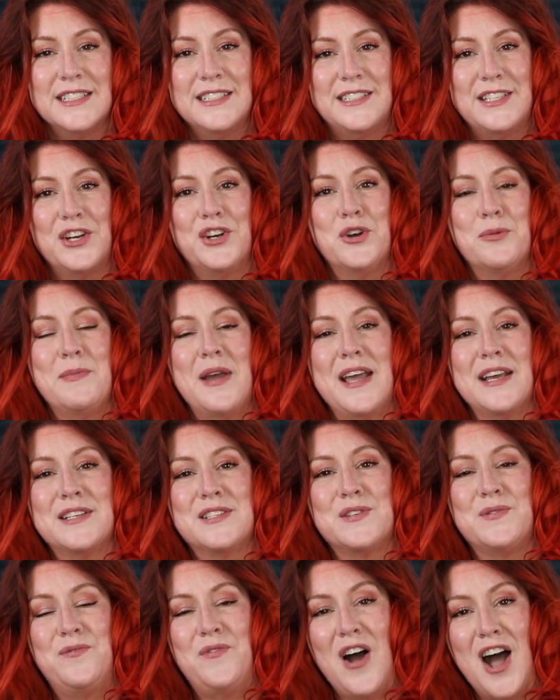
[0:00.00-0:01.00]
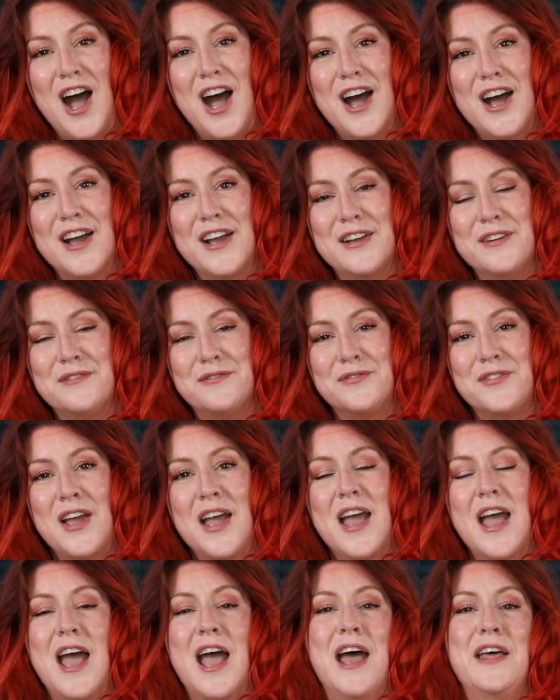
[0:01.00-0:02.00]
Dinner makes five.
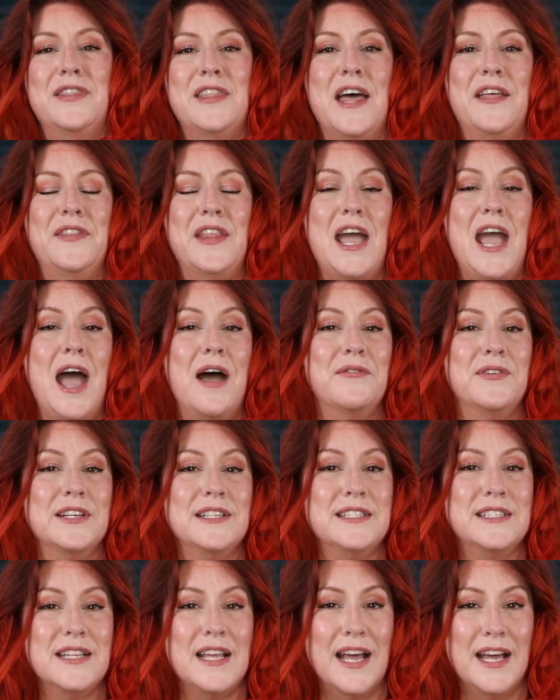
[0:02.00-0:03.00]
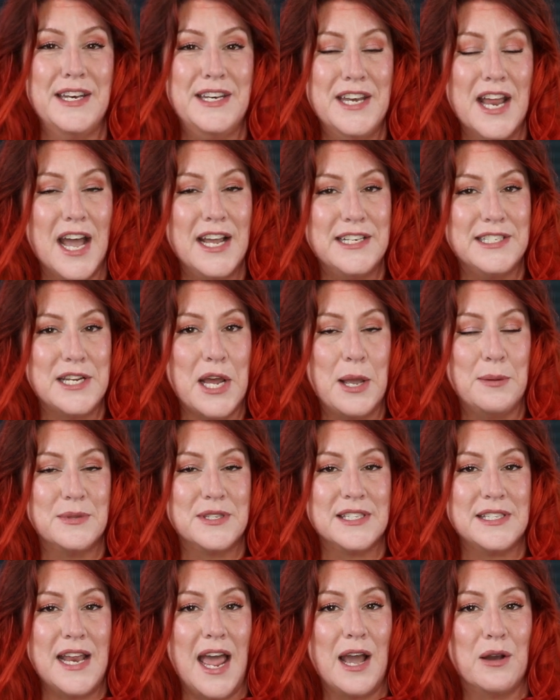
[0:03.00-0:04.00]
And then they have a, a nighttime
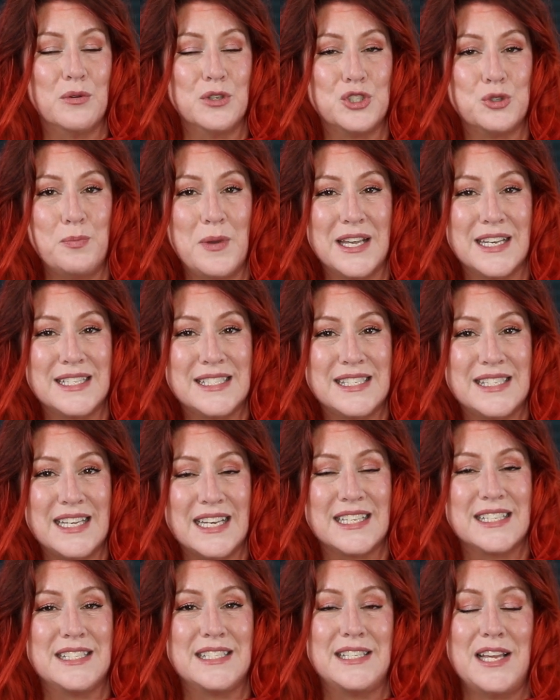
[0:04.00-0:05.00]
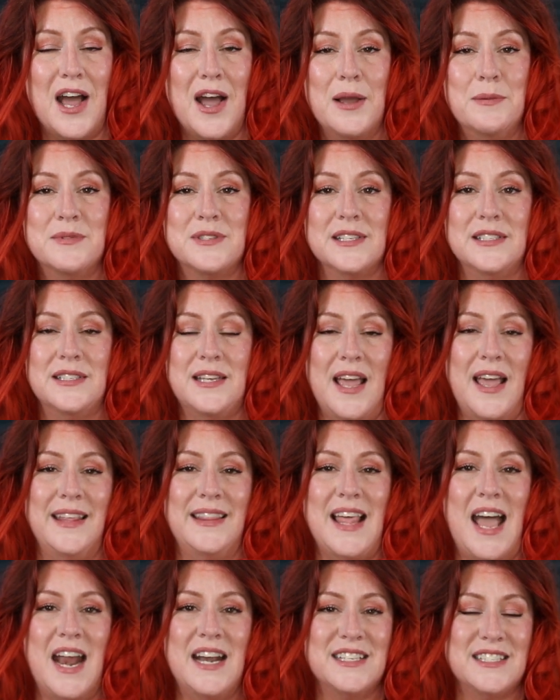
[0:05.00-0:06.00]
snack, which makes six times a day.
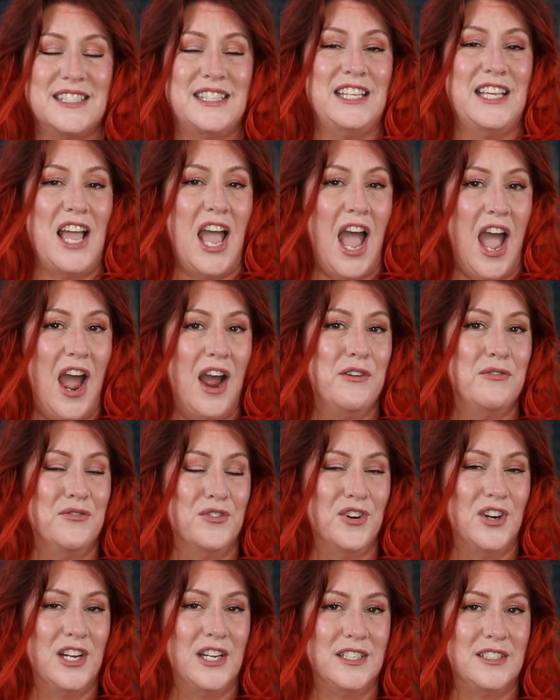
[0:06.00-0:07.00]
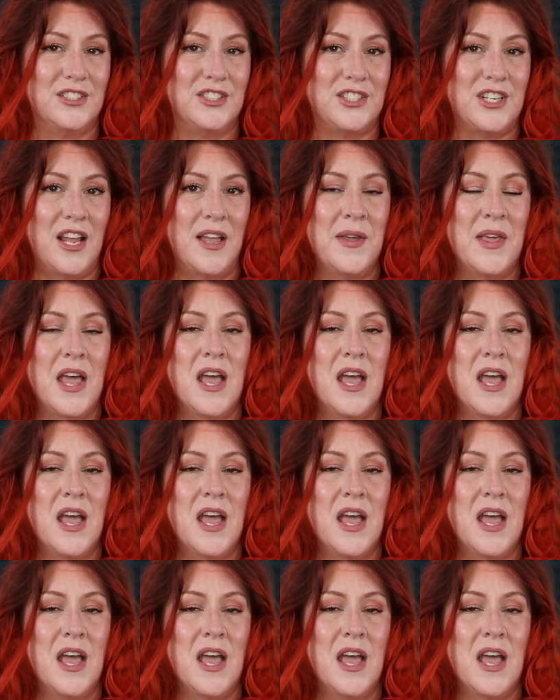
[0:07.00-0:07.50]
That is the average.